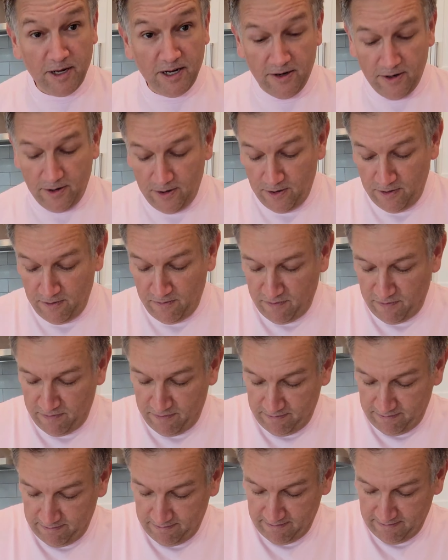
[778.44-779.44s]
I'm going to
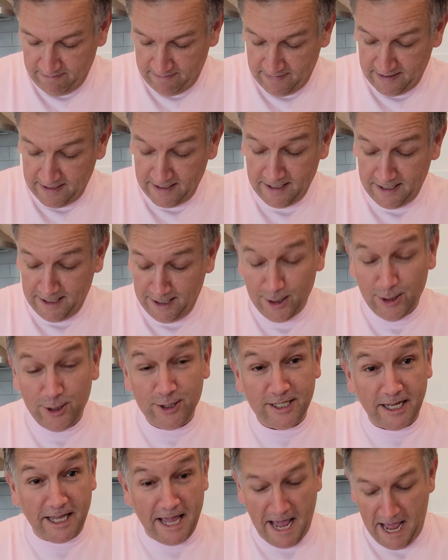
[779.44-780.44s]

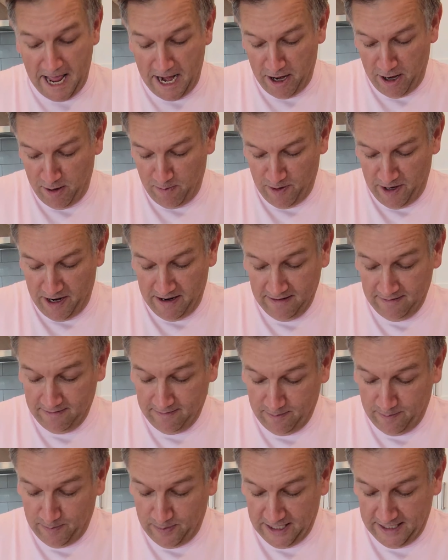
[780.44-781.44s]
use a can opener,
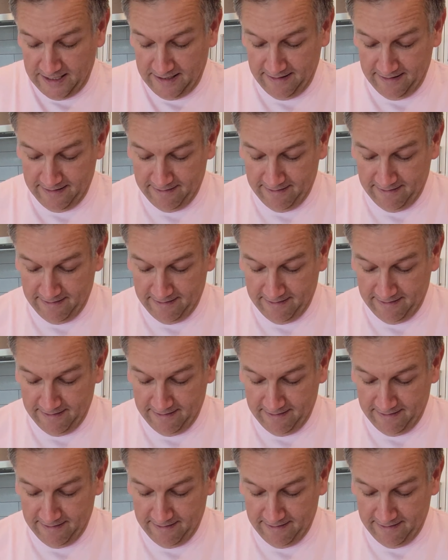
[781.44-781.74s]
but